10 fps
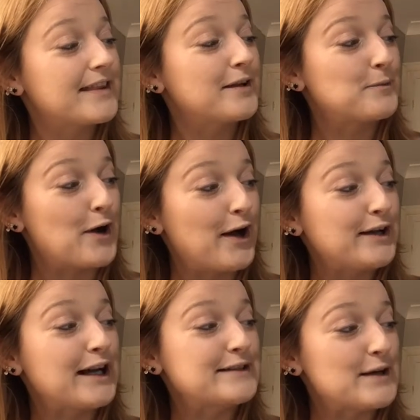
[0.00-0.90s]
The
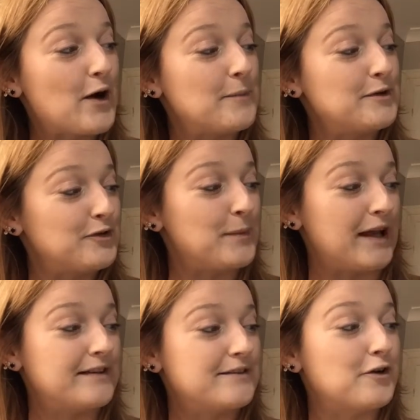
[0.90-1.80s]
work and time you
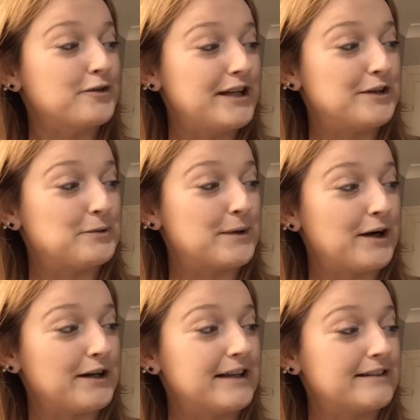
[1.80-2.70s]
spend on
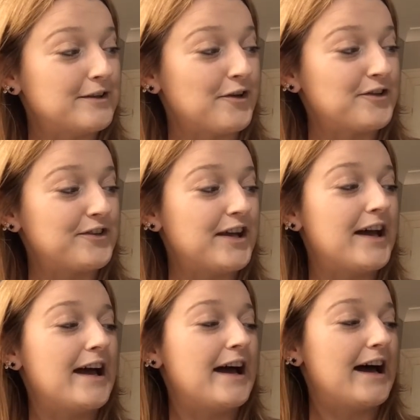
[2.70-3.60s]
needlework is lost
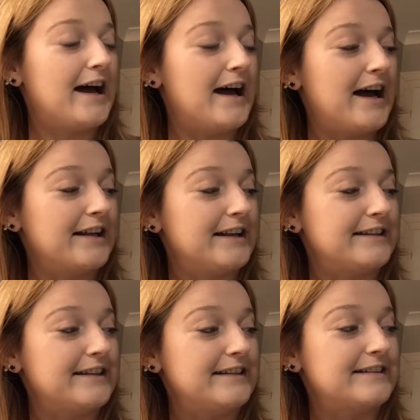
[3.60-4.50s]

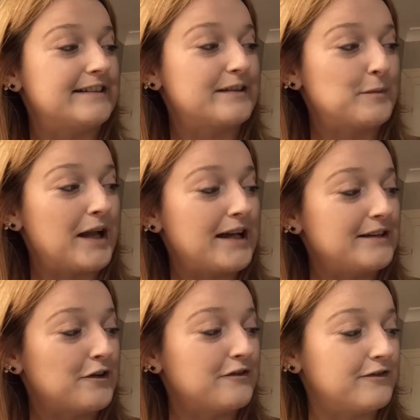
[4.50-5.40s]
unless it is
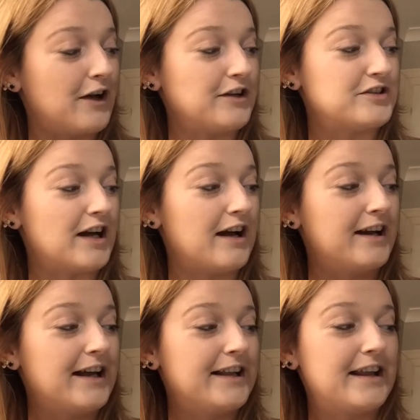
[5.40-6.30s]
displayed on furniture
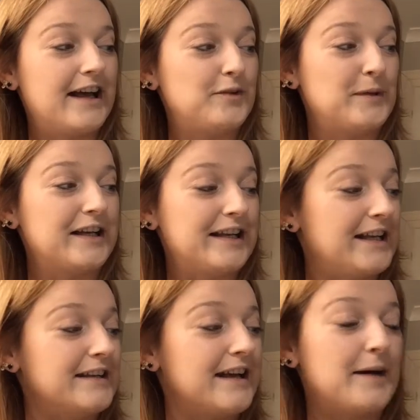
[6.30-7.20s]
that has been
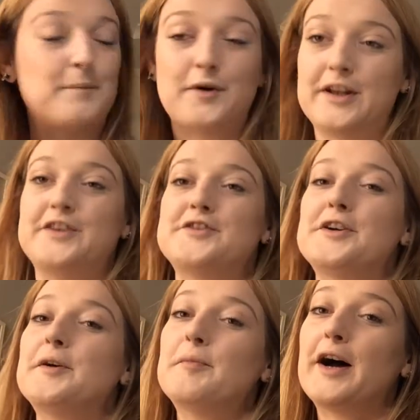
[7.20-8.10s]
cleaned and polished
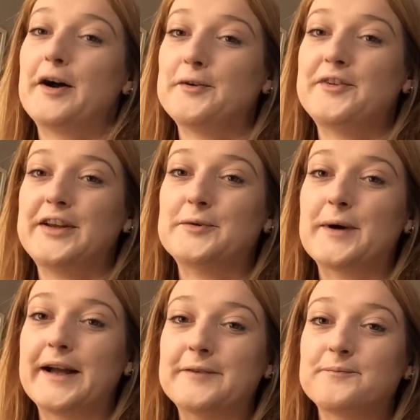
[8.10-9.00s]
by Cedar
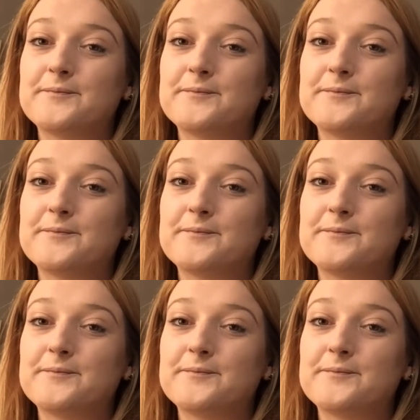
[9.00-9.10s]
way.